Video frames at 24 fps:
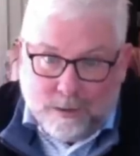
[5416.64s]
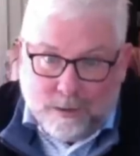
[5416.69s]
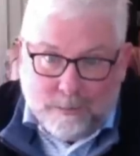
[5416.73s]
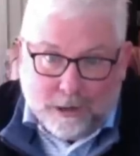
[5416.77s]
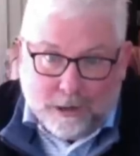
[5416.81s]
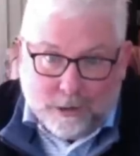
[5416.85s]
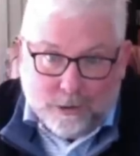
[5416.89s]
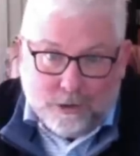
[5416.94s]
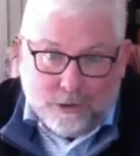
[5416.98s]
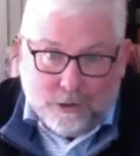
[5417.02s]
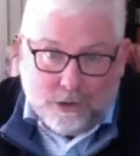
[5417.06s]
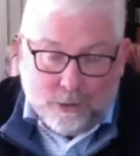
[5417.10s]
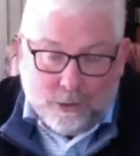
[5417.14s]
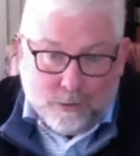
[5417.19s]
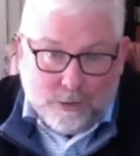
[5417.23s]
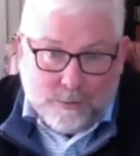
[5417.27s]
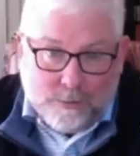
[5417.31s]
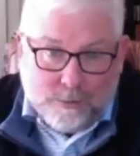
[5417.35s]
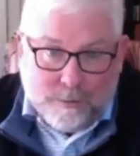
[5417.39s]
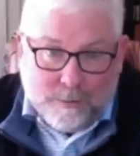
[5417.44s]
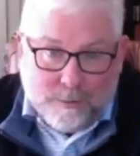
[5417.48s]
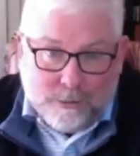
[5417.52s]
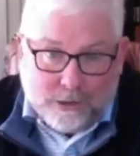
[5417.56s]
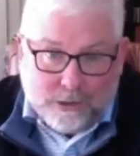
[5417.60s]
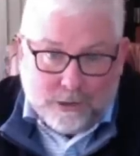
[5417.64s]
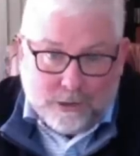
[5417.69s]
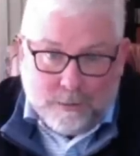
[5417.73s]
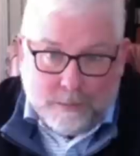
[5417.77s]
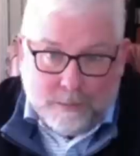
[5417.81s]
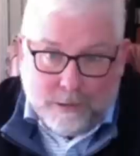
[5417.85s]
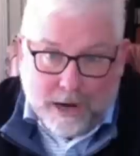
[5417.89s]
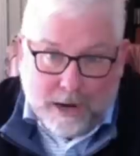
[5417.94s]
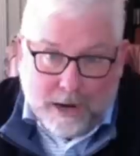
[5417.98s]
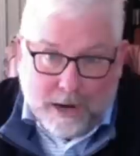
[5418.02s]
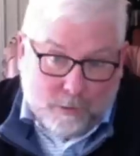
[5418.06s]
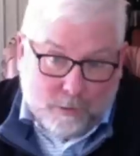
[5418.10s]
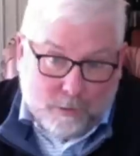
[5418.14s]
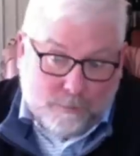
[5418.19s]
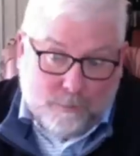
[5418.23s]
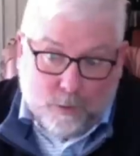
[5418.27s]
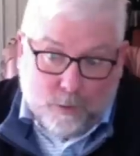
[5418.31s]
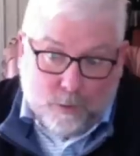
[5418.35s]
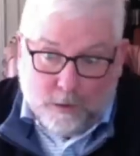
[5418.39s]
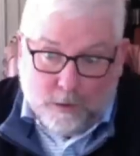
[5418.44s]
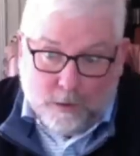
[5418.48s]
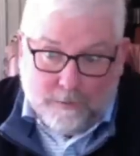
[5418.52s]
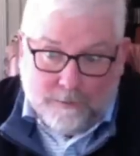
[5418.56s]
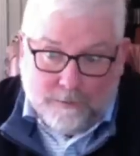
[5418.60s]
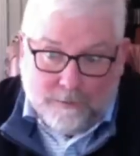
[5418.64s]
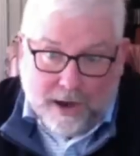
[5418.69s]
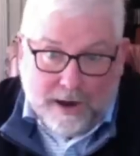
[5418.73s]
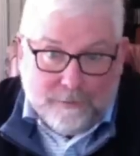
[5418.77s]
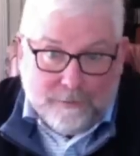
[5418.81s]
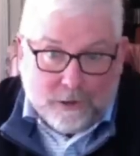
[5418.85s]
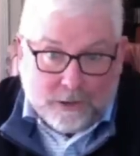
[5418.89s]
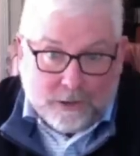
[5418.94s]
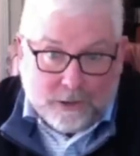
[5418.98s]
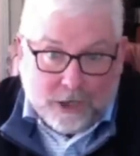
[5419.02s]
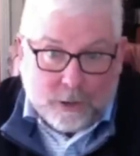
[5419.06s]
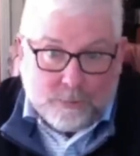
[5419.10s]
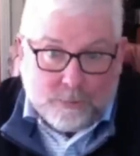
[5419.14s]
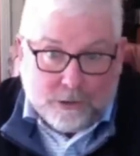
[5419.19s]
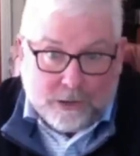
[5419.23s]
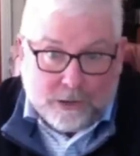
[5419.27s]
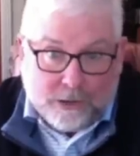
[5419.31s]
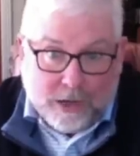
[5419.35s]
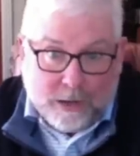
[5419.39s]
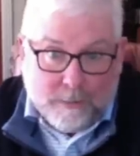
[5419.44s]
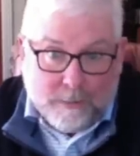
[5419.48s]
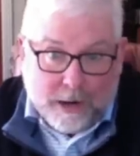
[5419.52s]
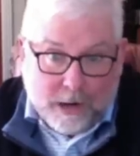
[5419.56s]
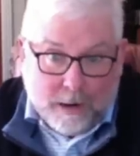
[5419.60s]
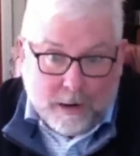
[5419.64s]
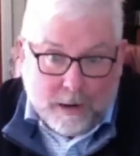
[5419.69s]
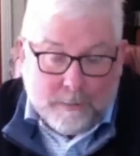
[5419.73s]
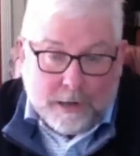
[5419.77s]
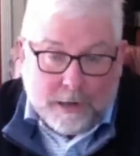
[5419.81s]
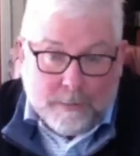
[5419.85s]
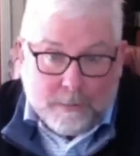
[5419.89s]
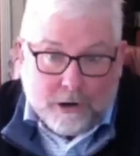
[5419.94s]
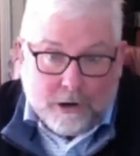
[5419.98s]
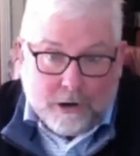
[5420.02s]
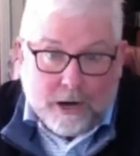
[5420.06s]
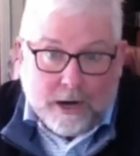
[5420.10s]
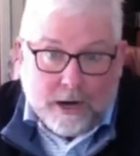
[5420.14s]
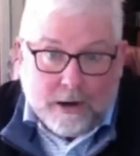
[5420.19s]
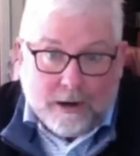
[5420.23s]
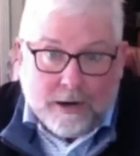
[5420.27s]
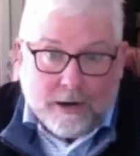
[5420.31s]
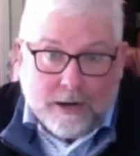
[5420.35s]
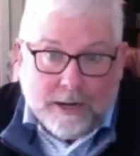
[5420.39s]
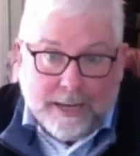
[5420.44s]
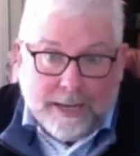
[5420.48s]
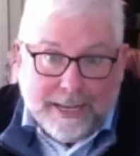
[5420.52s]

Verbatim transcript: I'm going to lose 2 or 3% of my, or 4 or 5 or 6% of my company per year.